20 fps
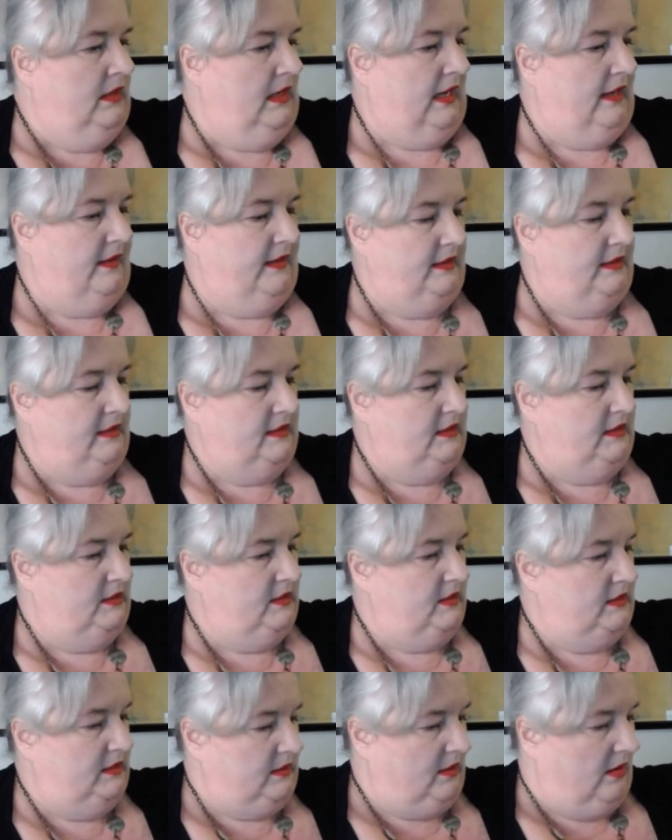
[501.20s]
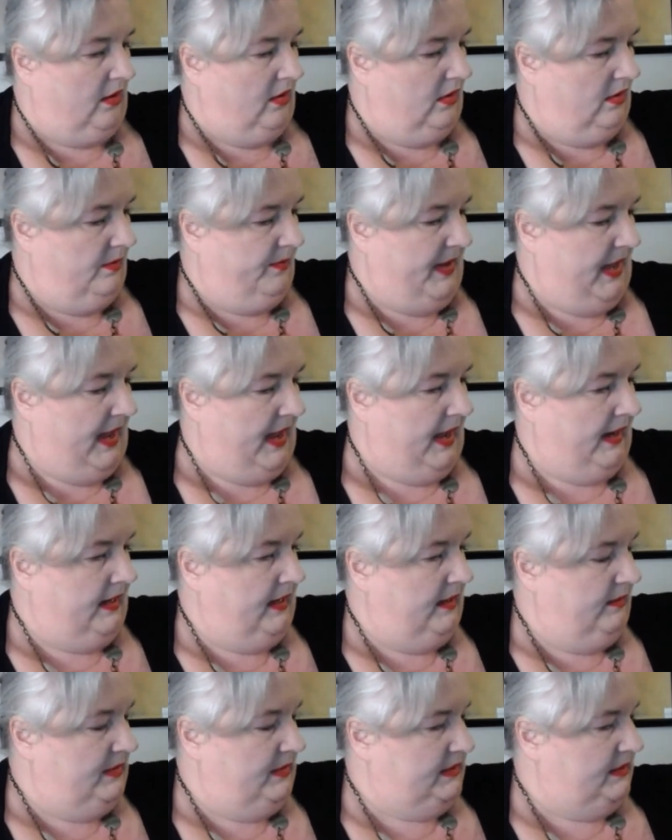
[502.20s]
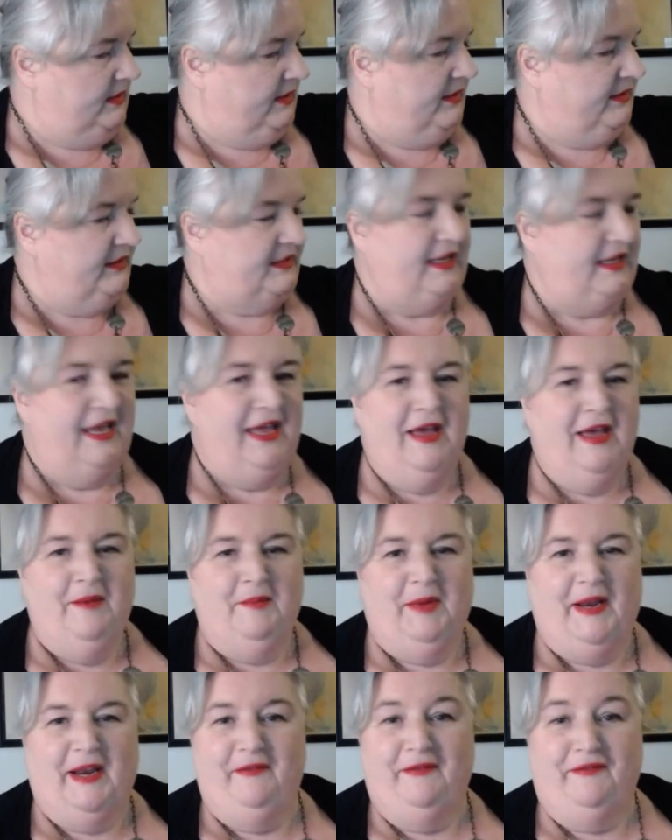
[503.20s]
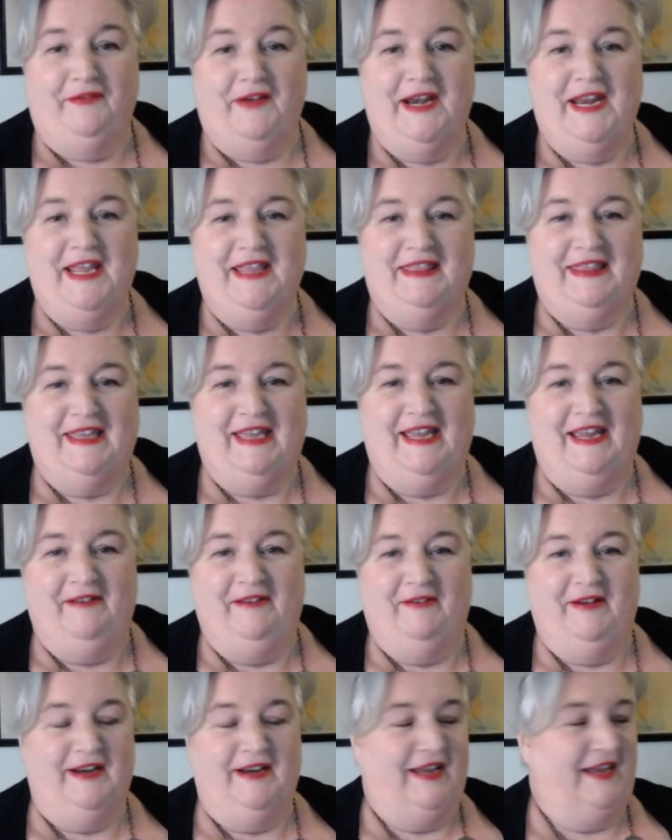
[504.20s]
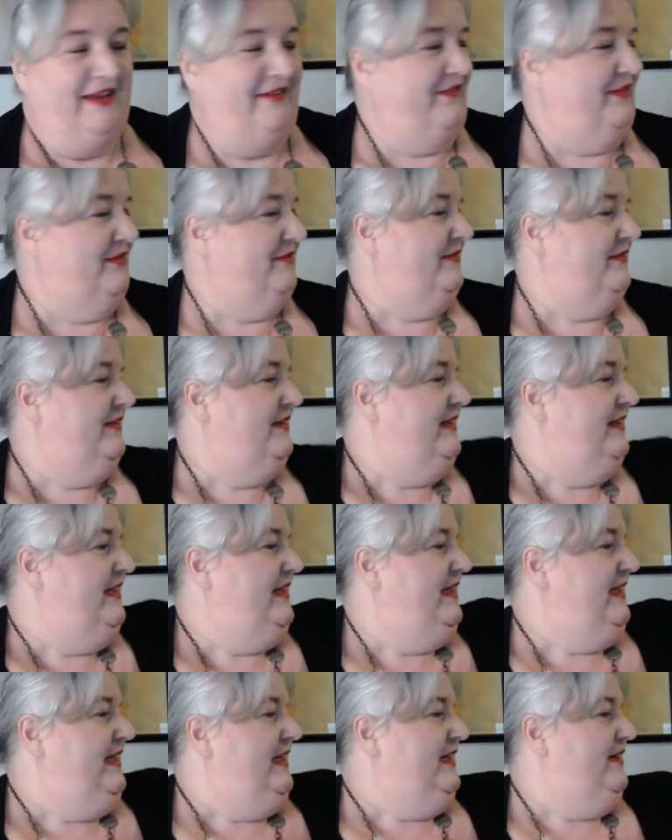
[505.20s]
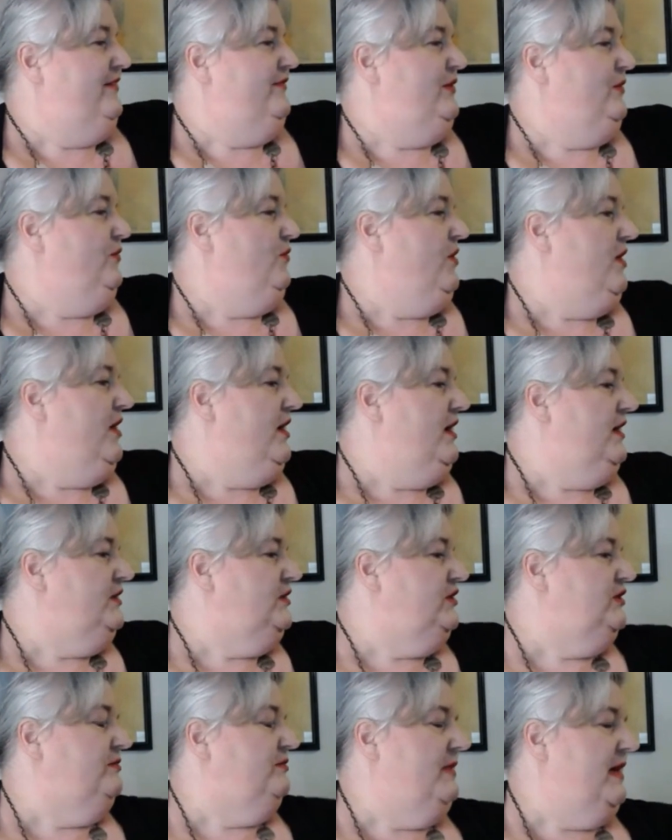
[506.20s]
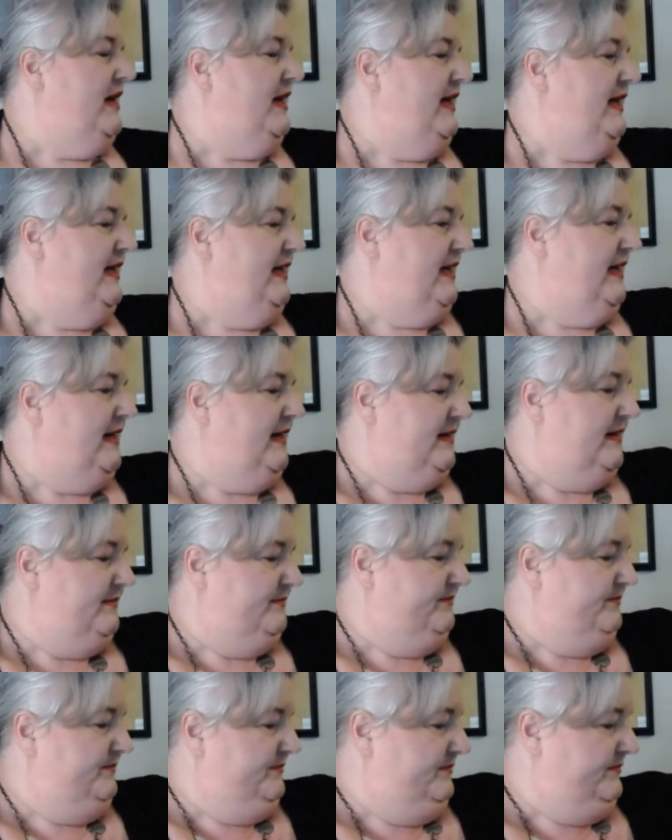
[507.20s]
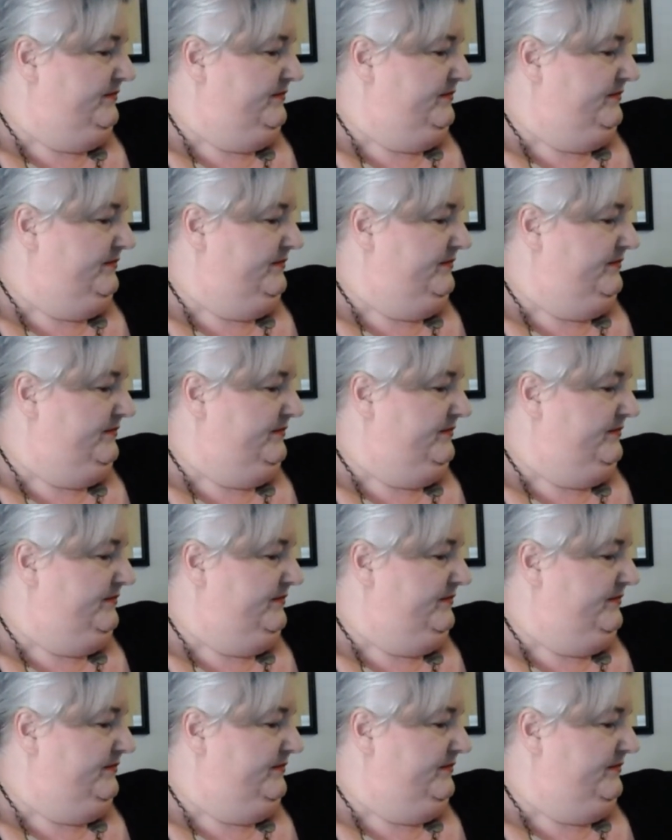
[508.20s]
Yeah, I think this is just all packing materials. But a funny thing, when I, if you watched my